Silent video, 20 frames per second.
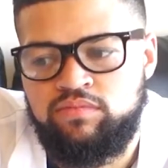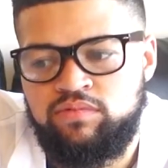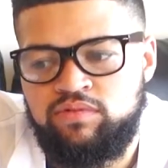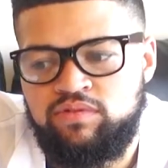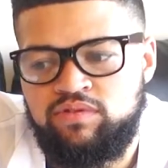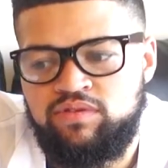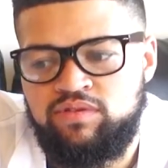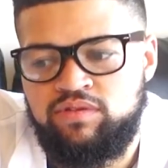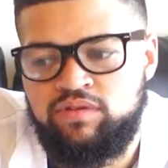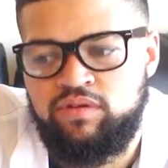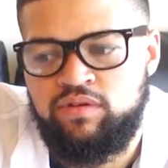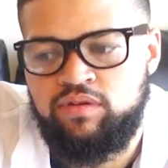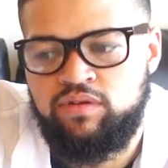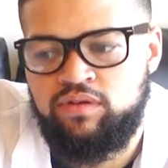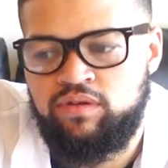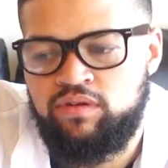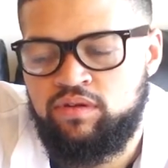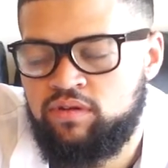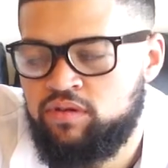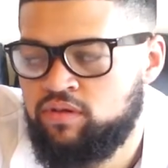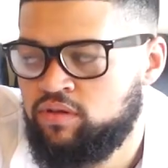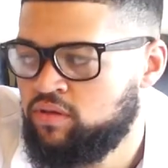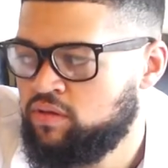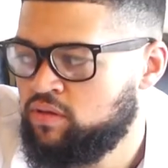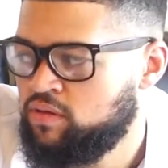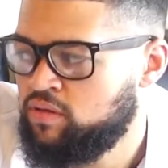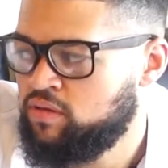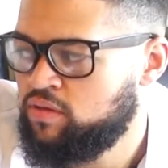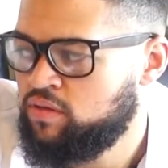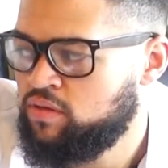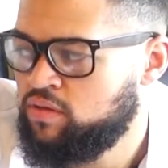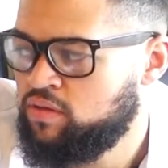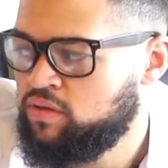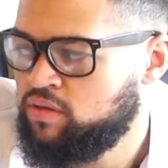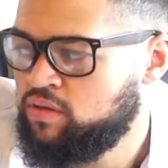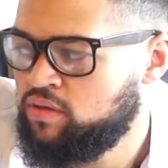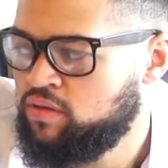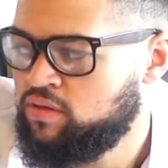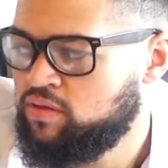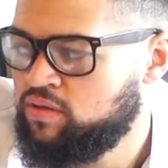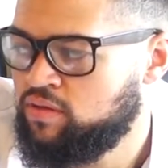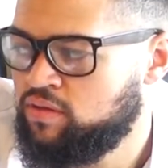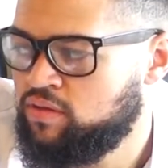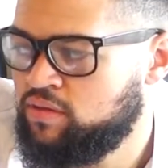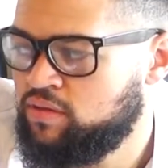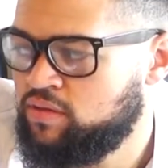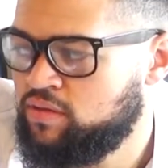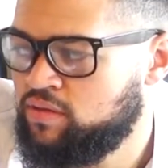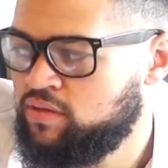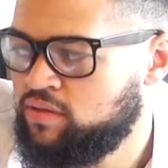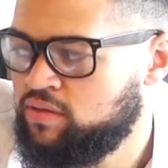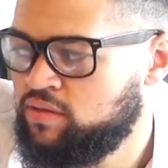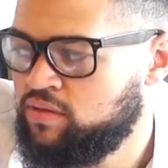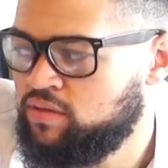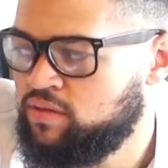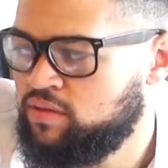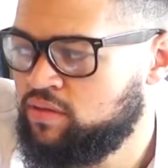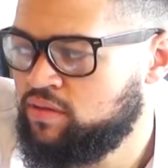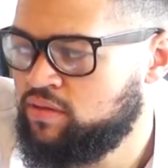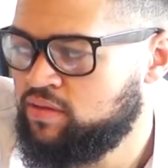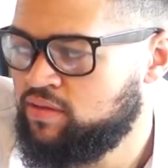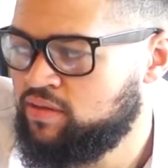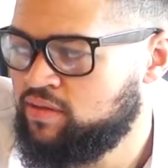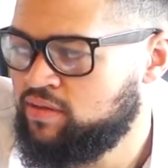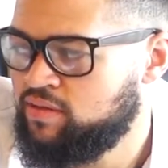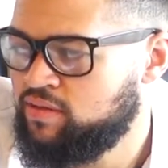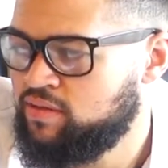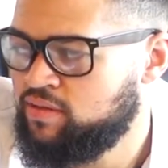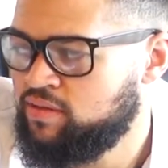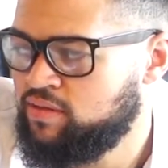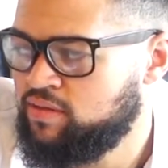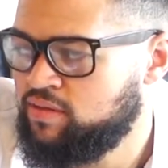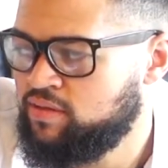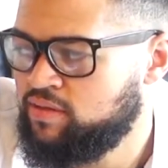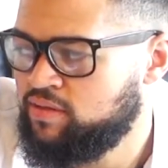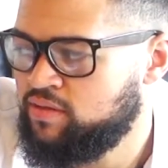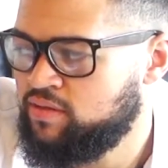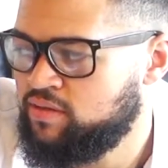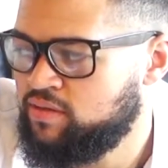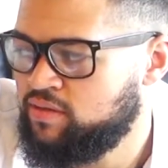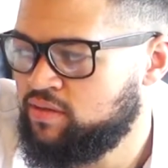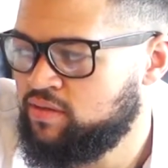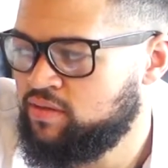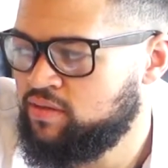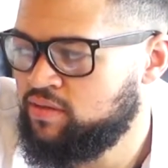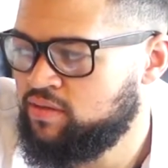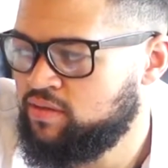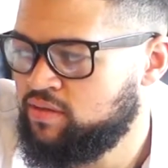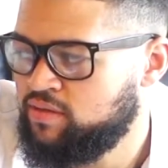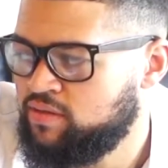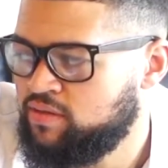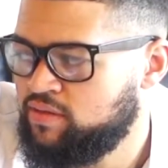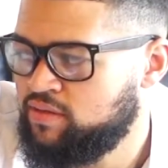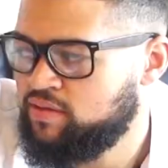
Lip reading: This person isn't speaking.